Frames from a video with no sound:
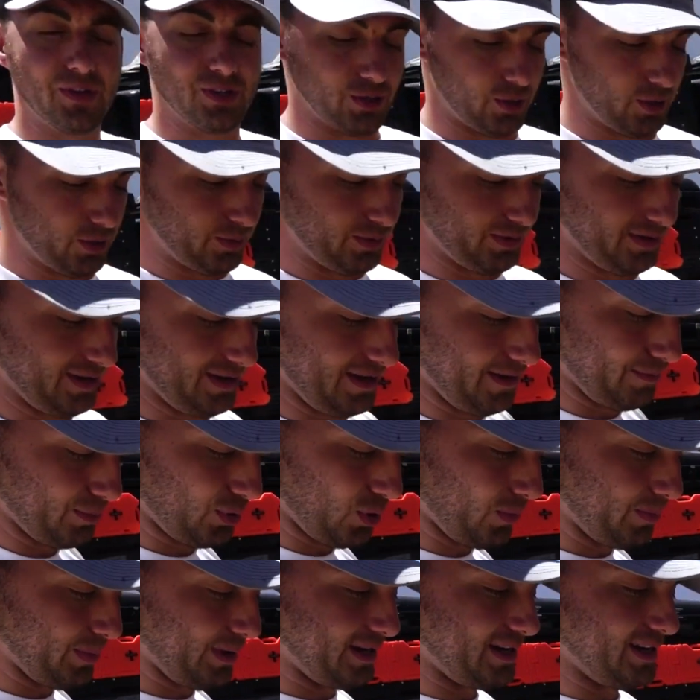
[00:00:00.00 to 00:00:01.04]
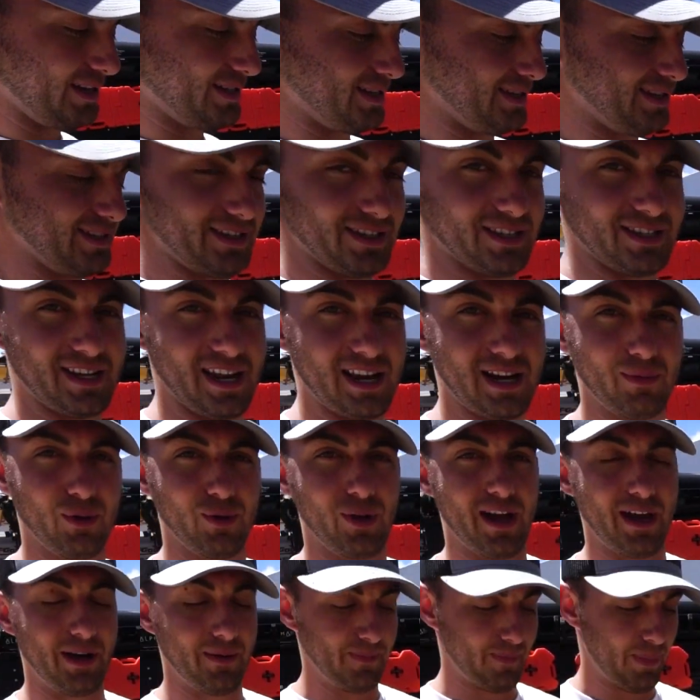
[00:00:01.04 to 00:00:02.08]
So propane isn't a
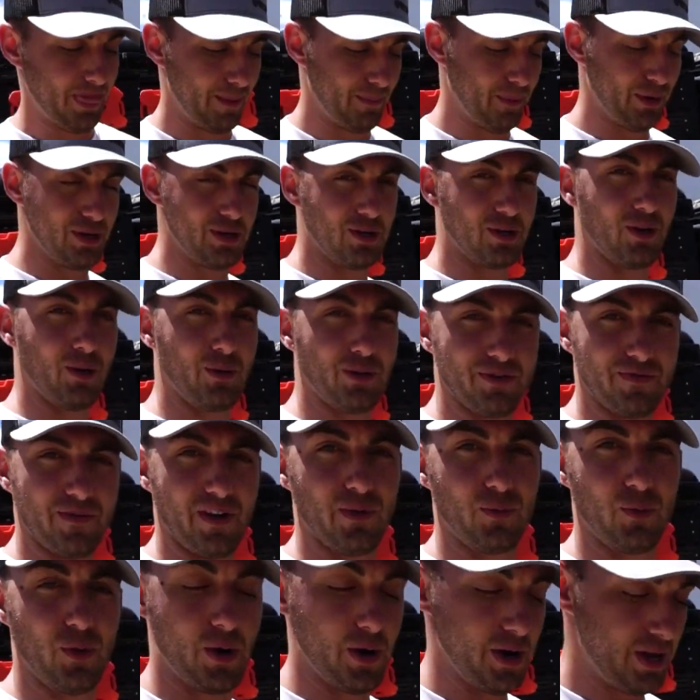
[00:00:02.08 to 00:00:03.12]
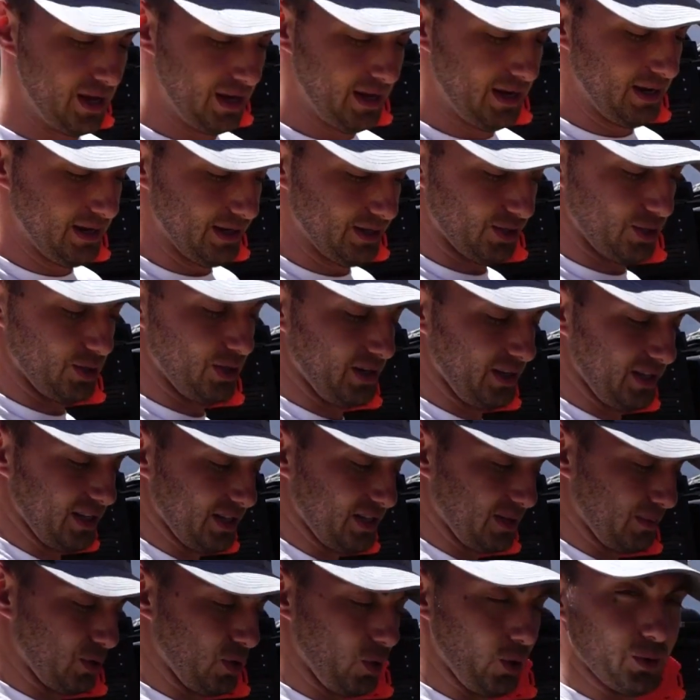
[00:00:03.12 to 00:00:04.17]
sustainable item, but you can always find wood. So you can
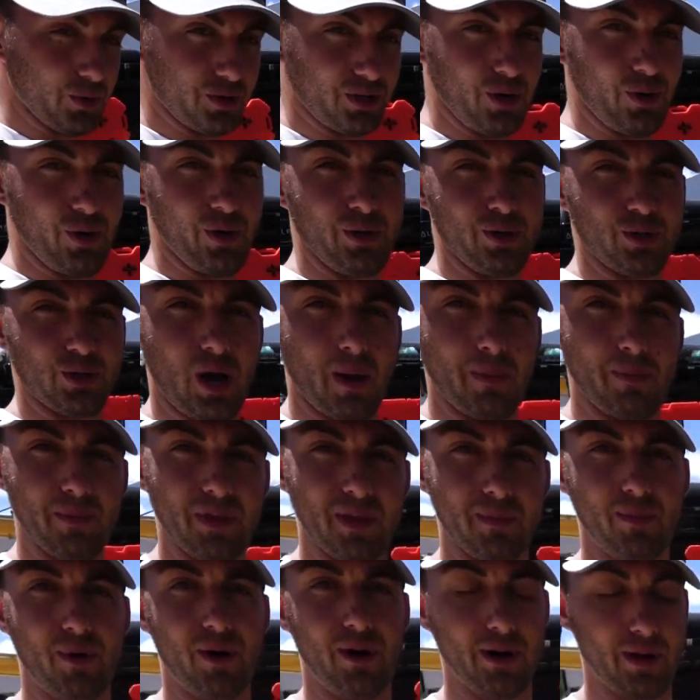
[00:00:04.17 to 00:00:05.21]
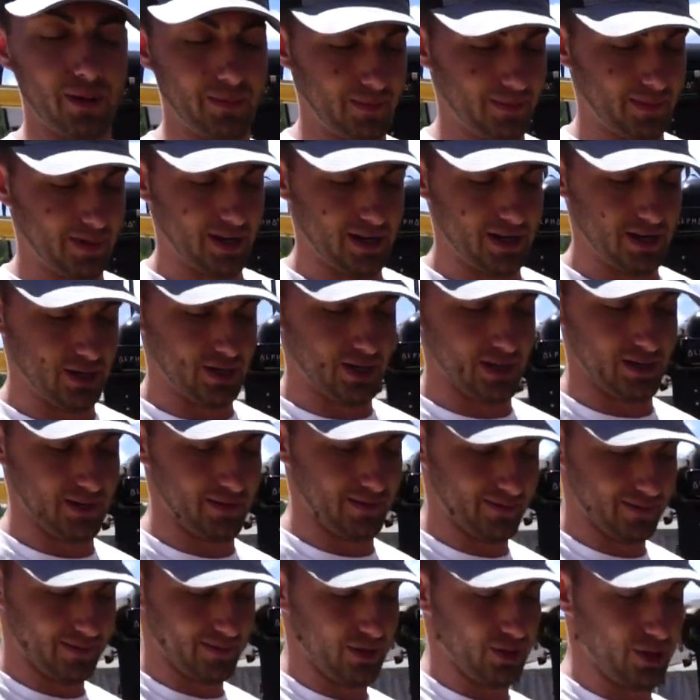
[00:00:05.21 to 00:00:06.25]
get some coals going, drop them in the bottom, and you can
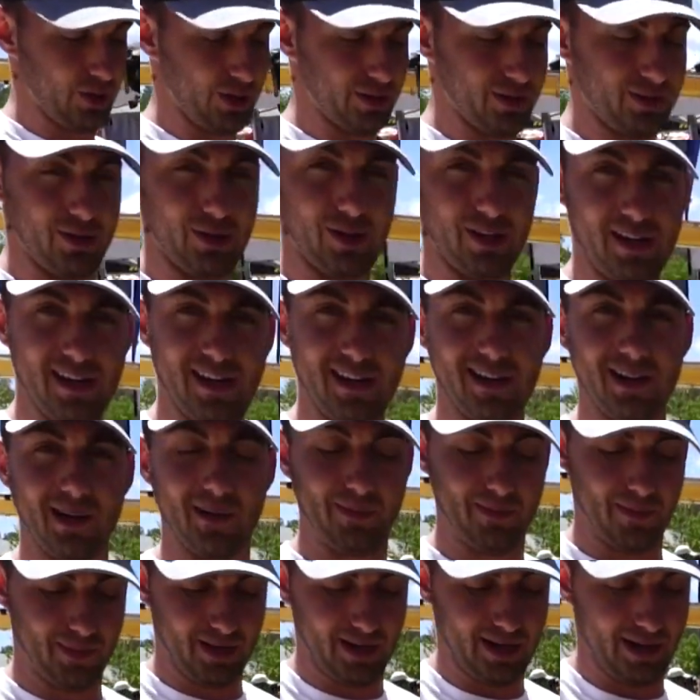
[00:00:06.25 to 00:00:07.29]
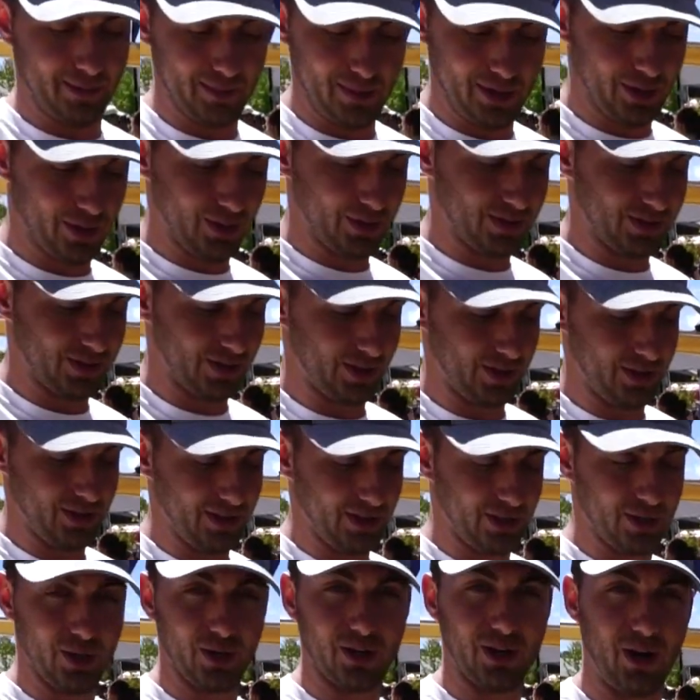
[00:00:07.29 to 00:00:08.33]
cook. You can heat up uh, meals, or you
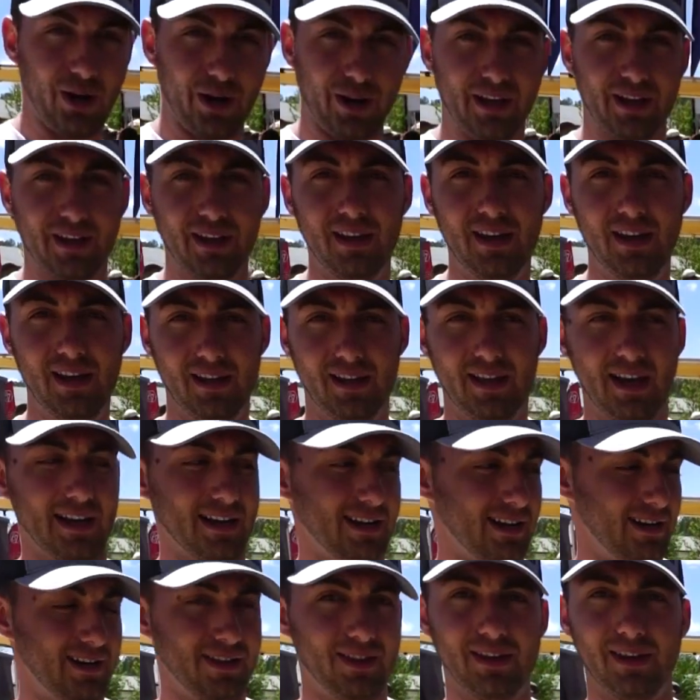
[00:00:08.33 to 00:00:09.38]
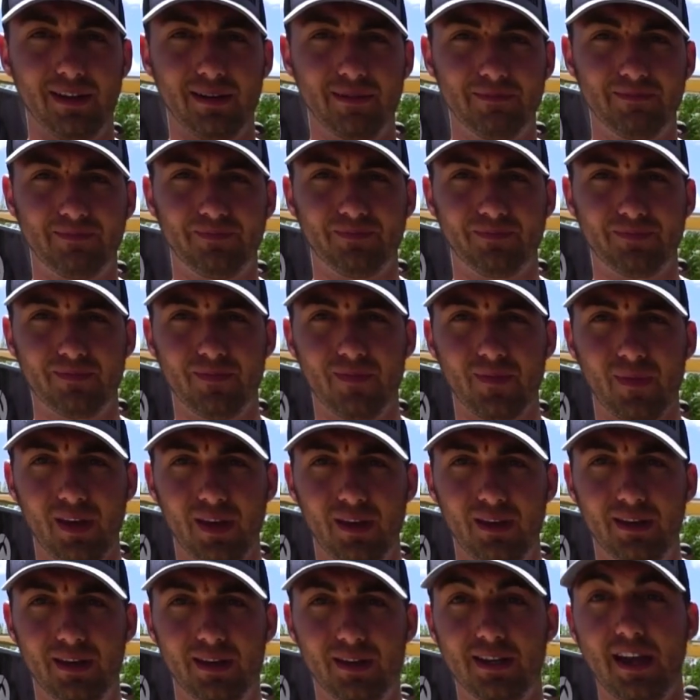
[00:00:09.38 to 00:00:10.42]
can cook on it. That kind of thing. fuel
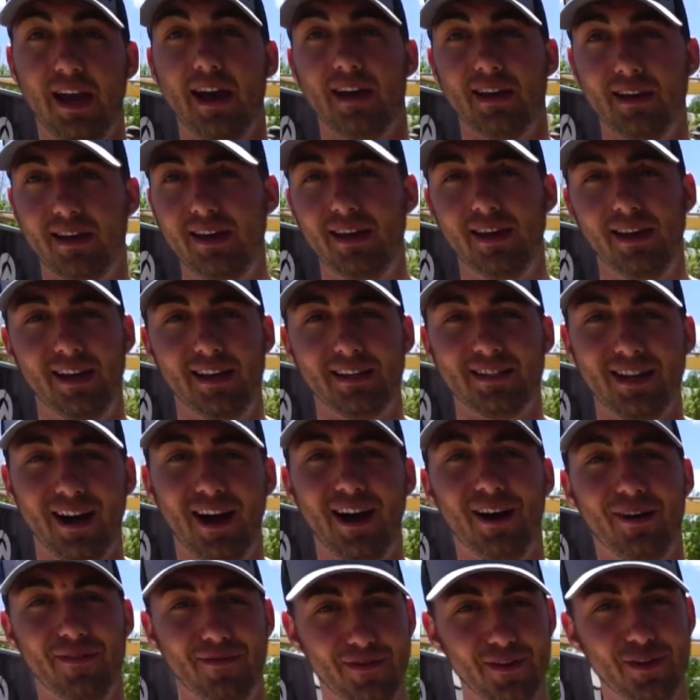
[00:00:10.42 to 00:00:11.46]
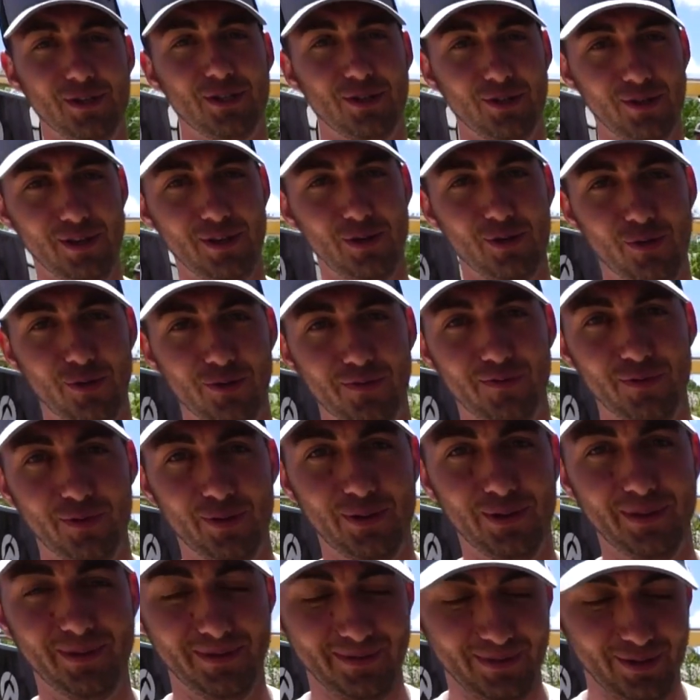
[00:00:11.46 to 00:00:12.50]
yeah, it's not officially dual
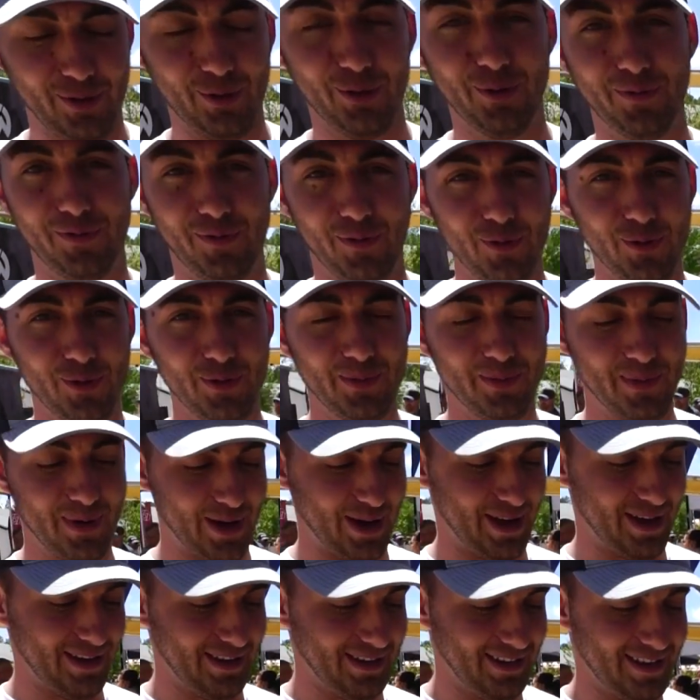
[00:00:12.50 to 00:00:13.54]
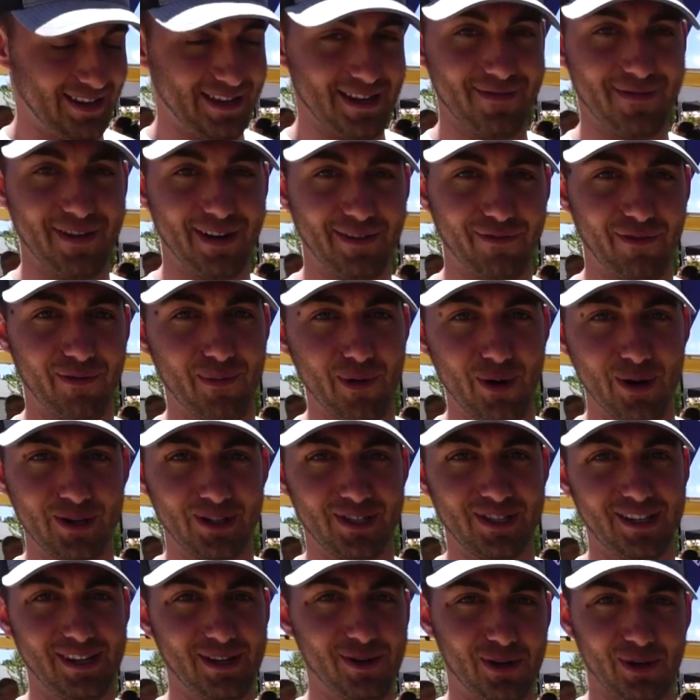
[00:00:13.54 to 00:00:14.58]
fuel, dual fuel, but in the event of
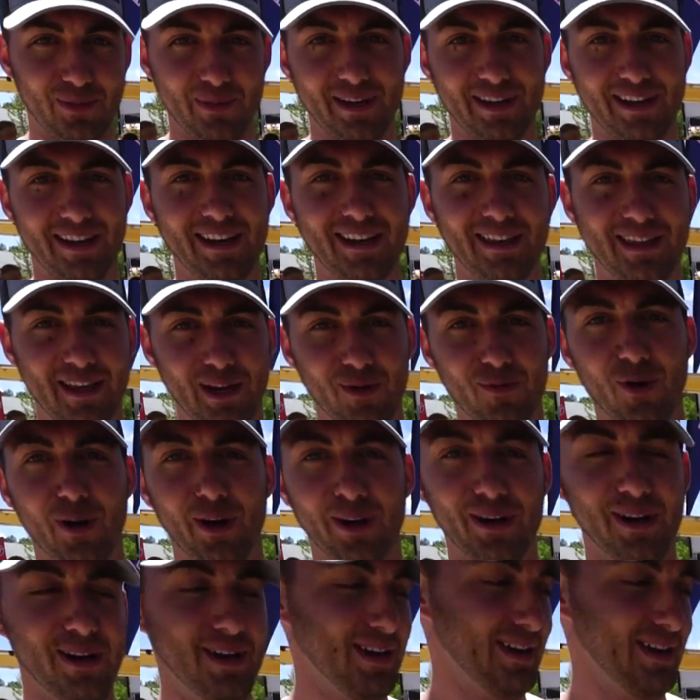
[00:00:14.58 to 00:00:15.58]
emergency, you can make anything work.